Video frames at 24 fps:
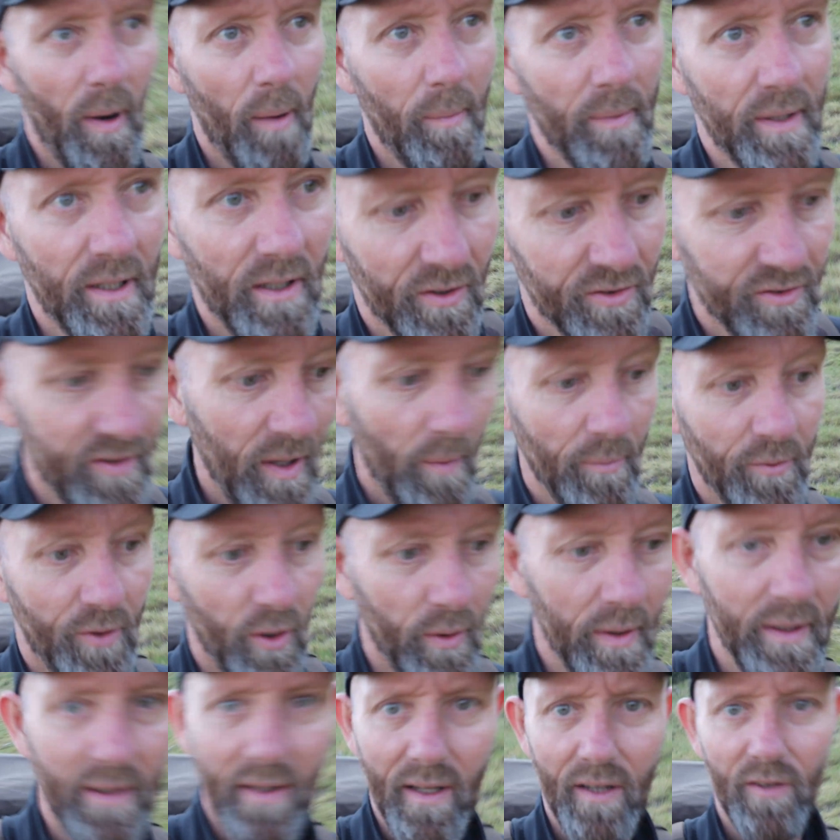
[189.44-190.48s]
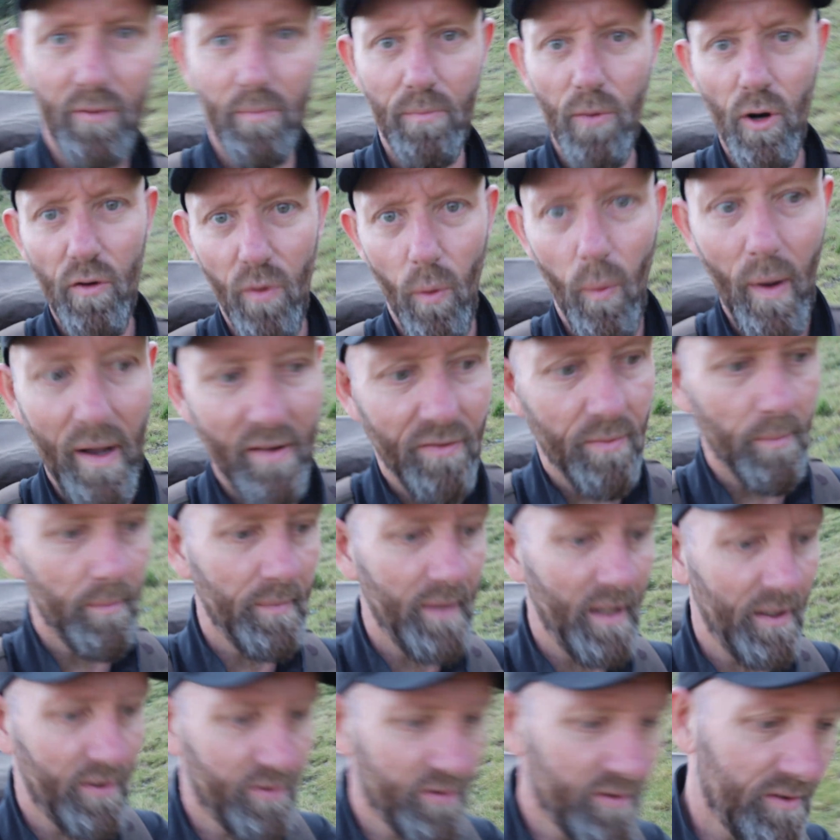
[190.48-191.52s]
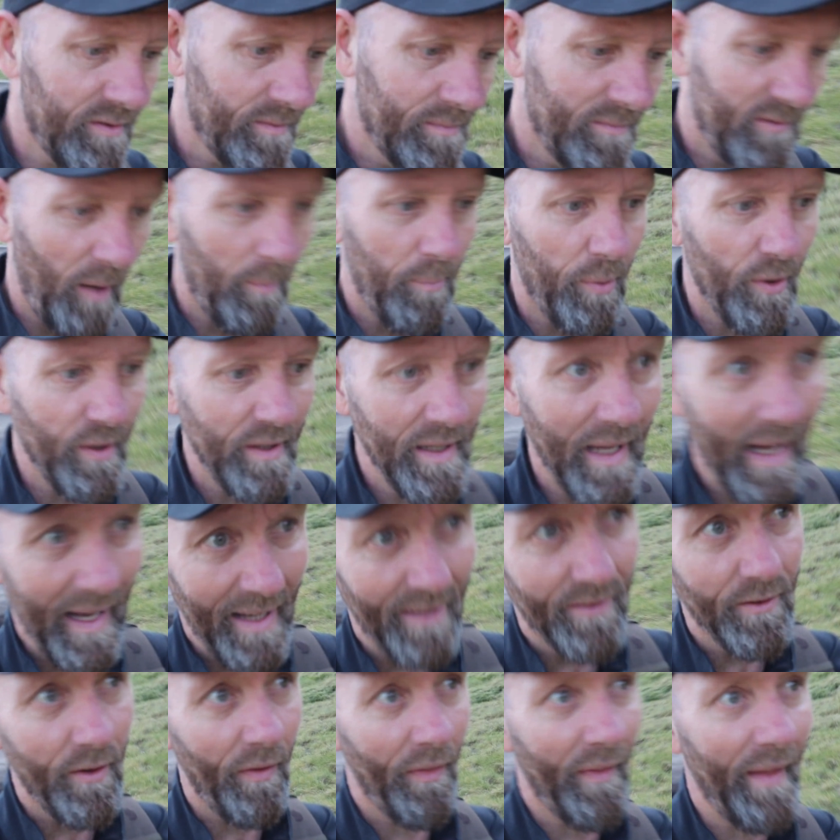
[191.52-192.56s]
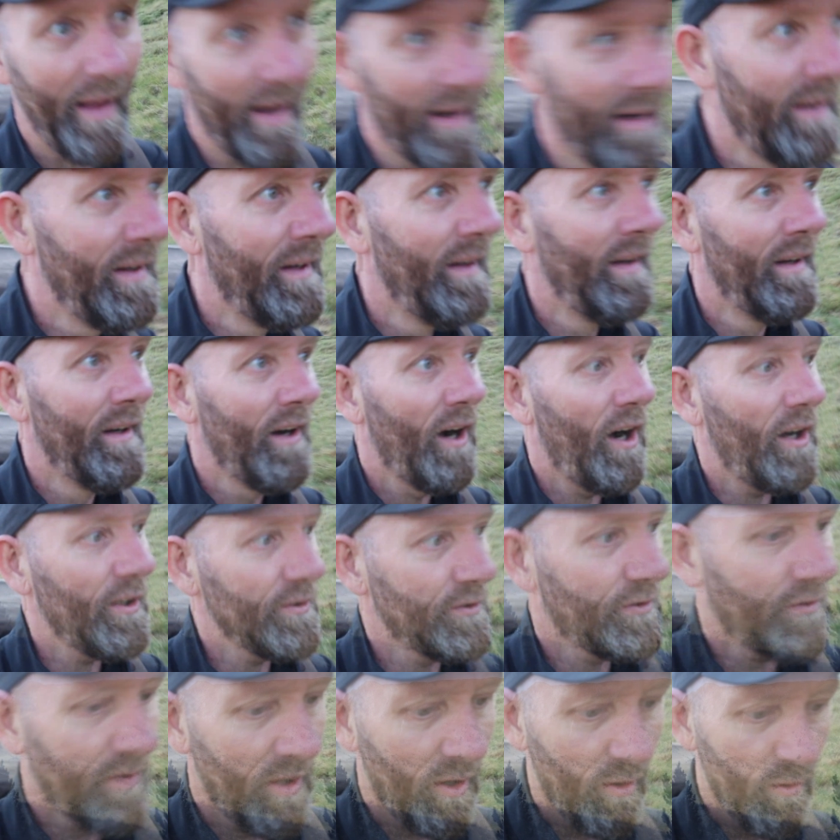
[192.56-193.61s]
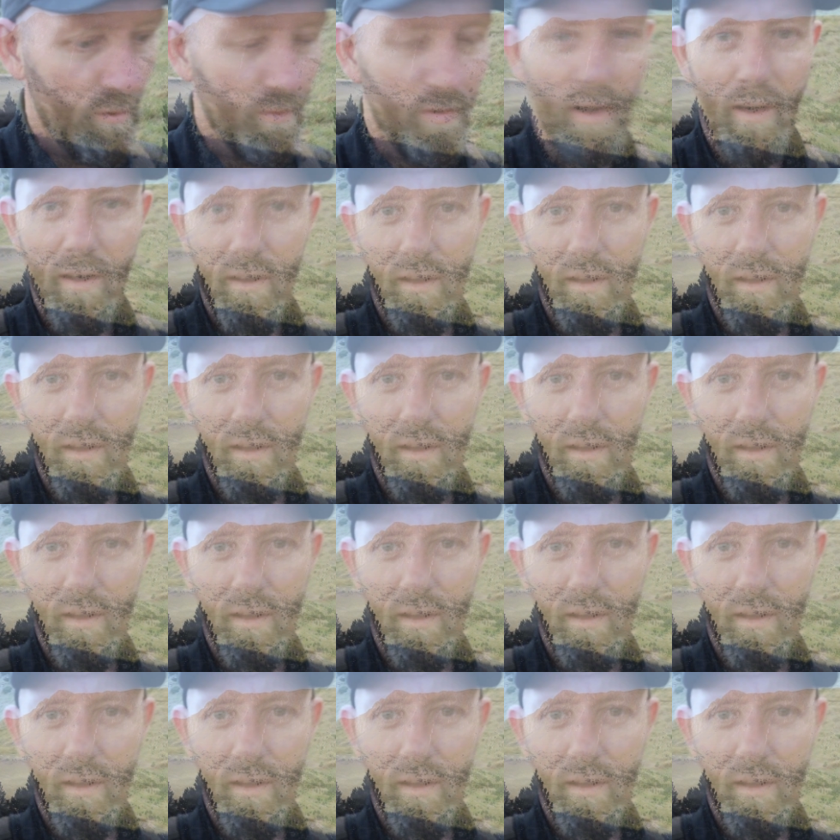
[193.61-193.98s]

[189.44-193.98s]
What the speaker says: bombing you. Stop doing this, move away from this, stop putting your hand on that hot stove.